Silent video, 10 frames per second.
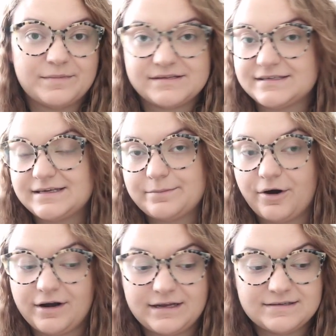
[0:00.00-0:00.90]
missing
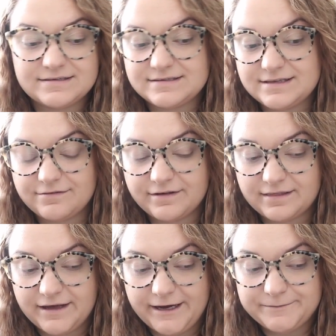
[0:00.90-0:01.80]
parties and stuff like
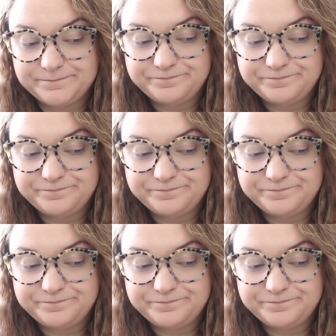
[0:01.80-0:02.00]
that.